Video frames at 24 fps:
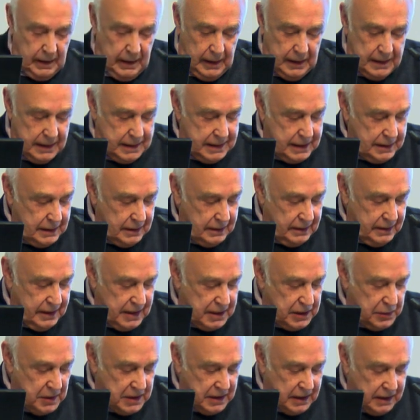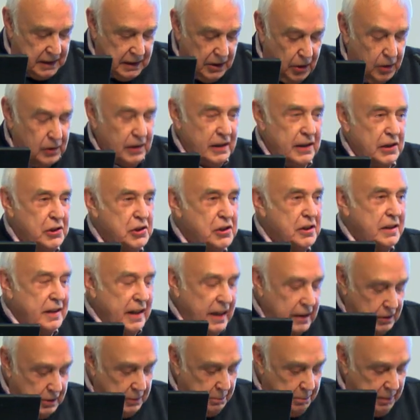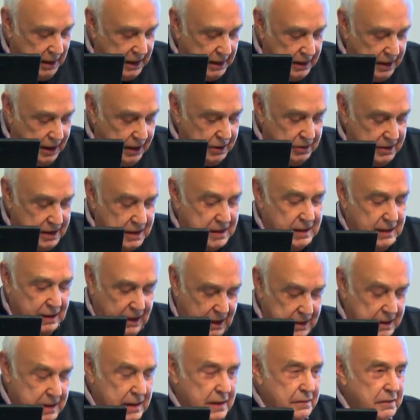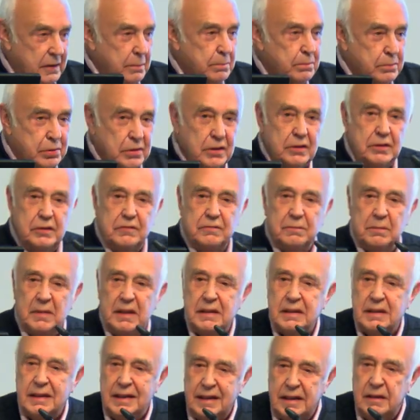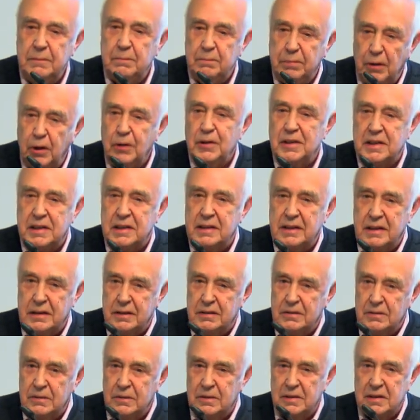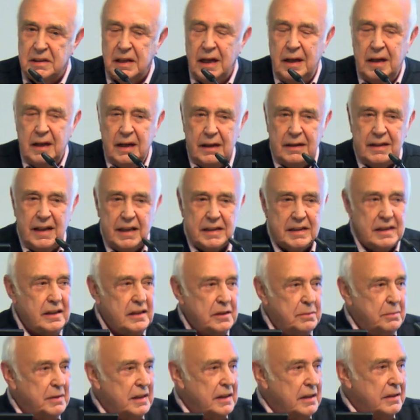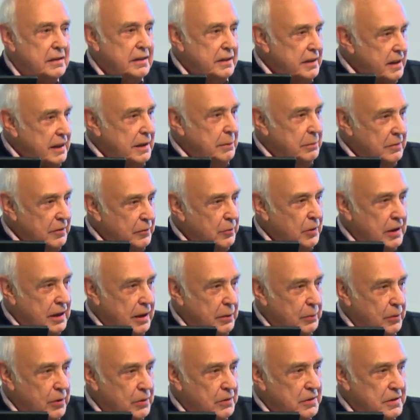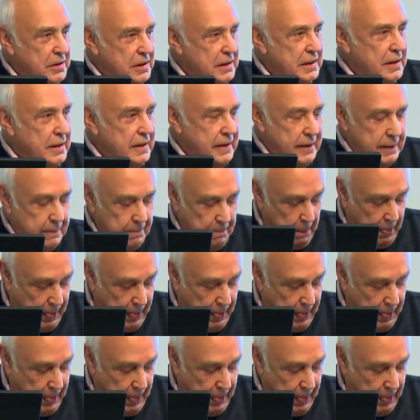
Until this was acknowledged, there could be no decisive improvement in policy tools. And that's going to be the theme of what I want to say.